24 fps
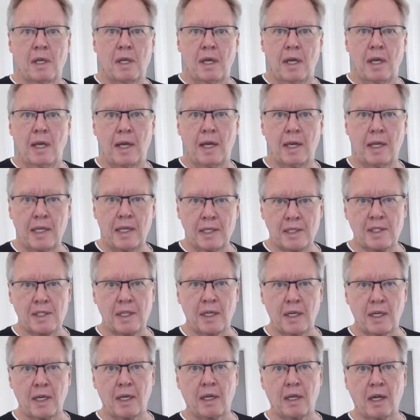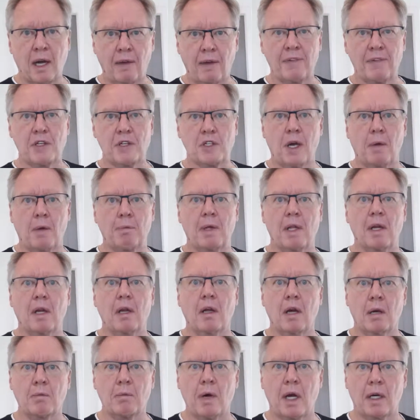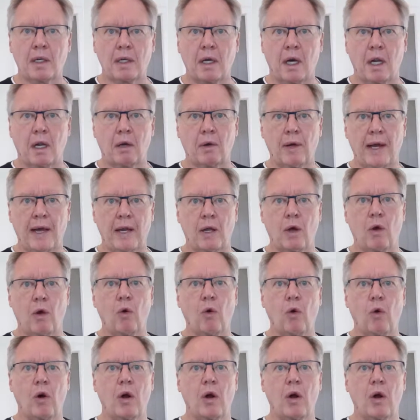And he's sitting in a coffee shop in Longmont, Colorado,